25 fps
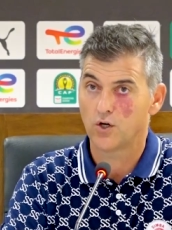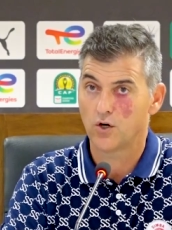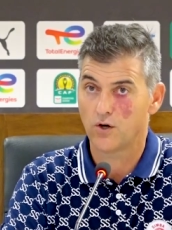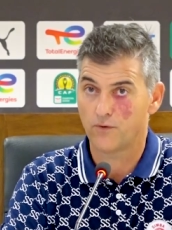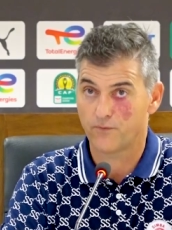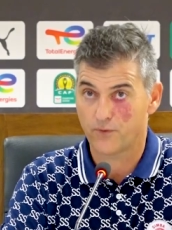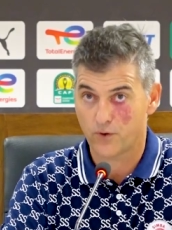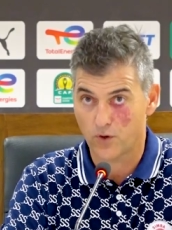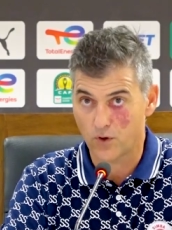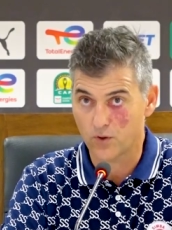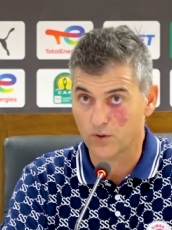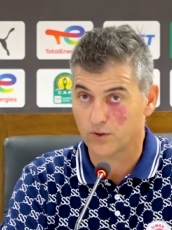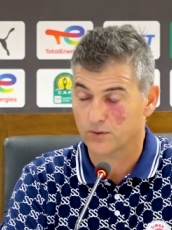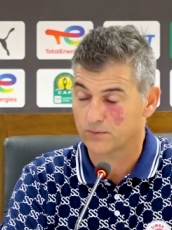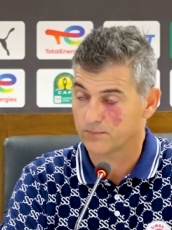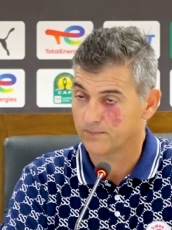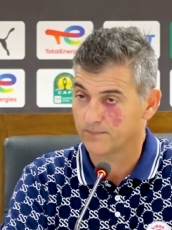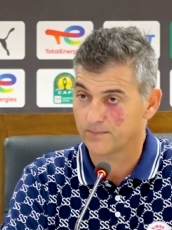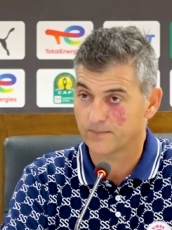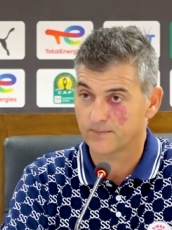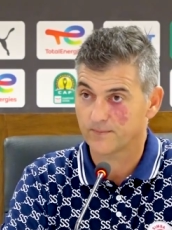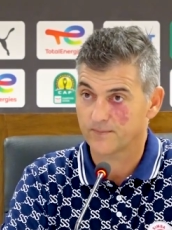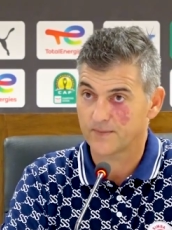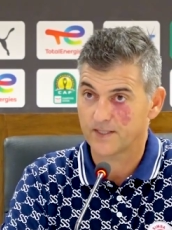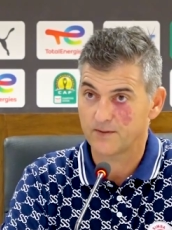Of course,
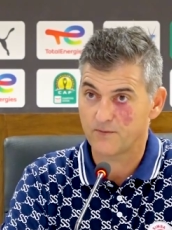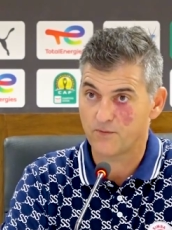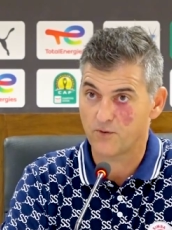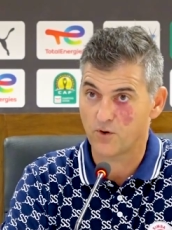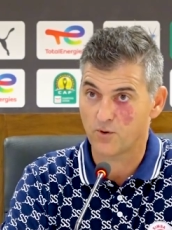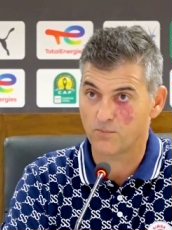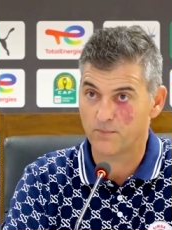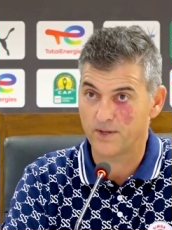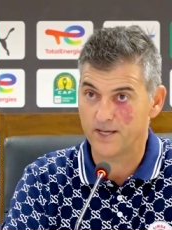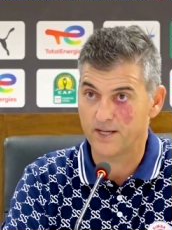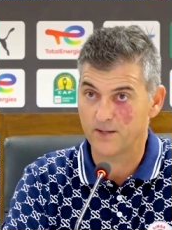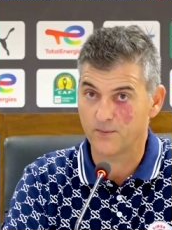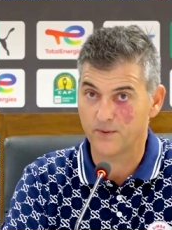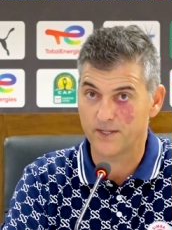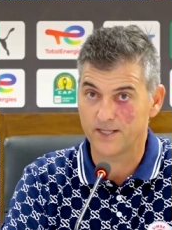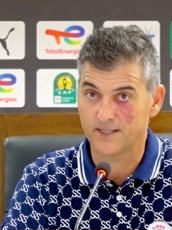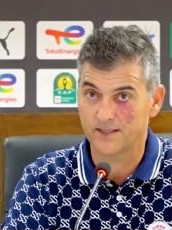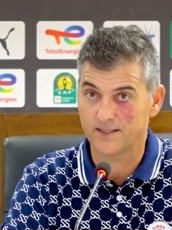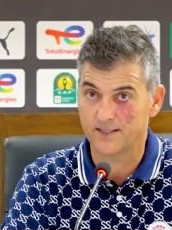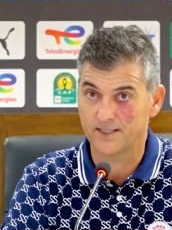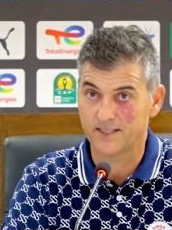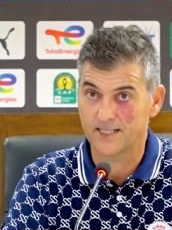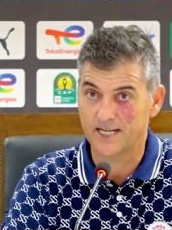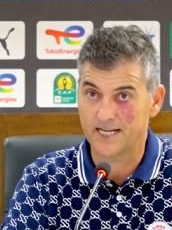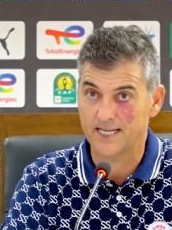for me, when
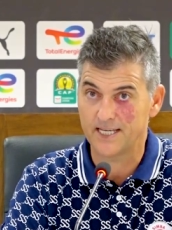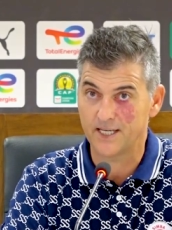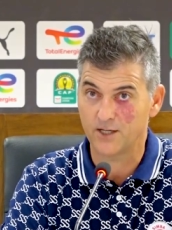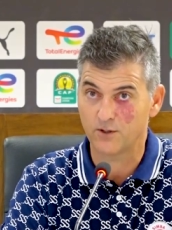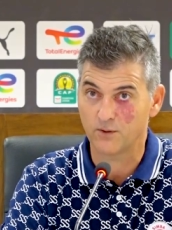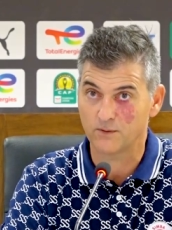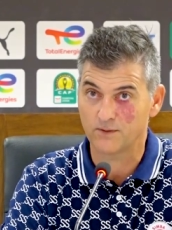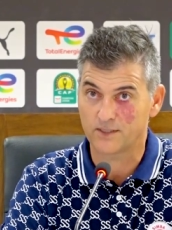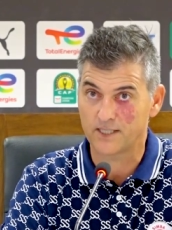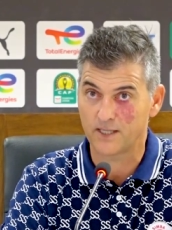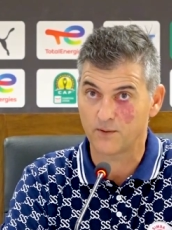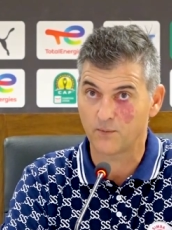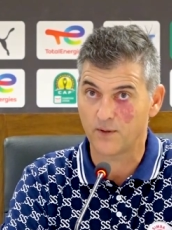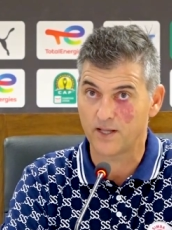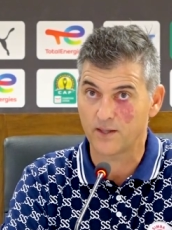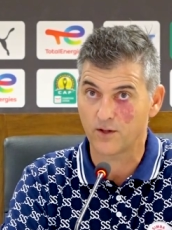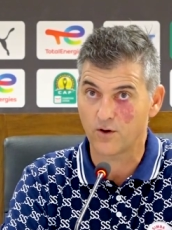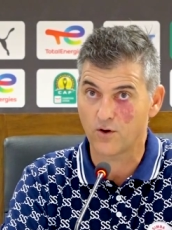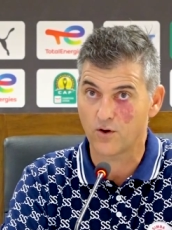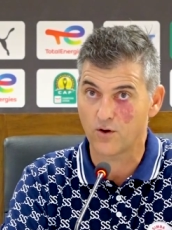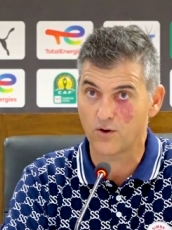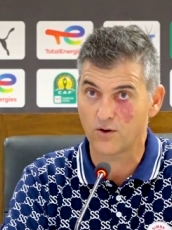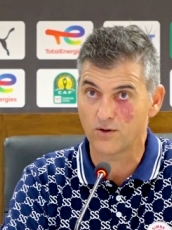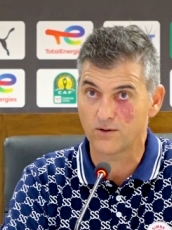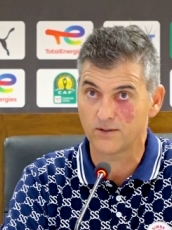I concede one
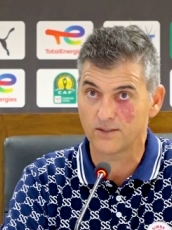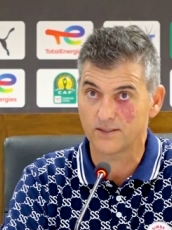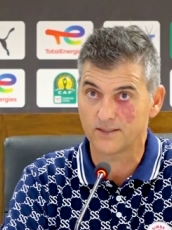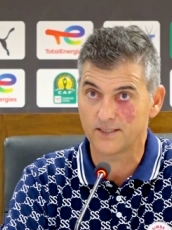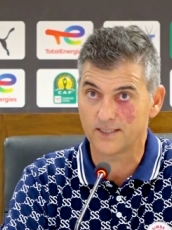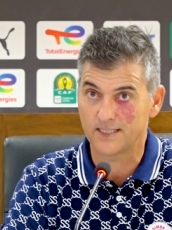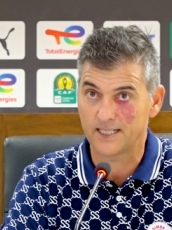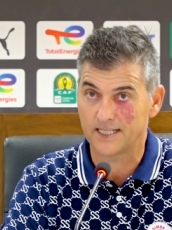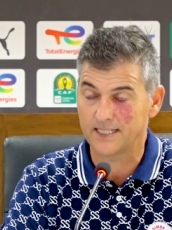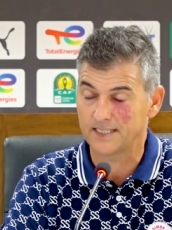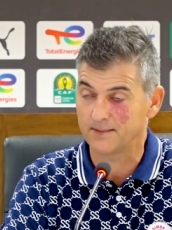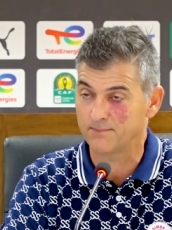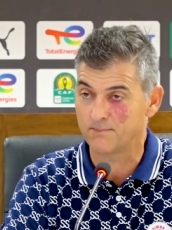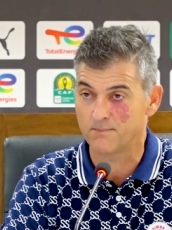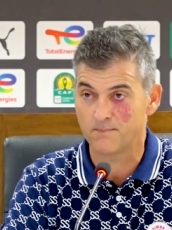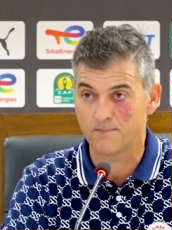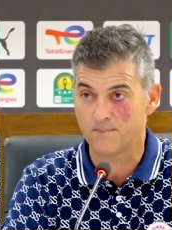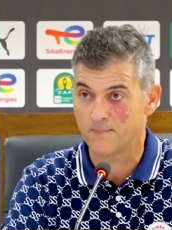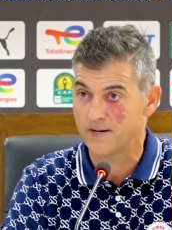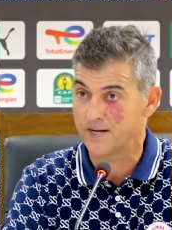goal, I'm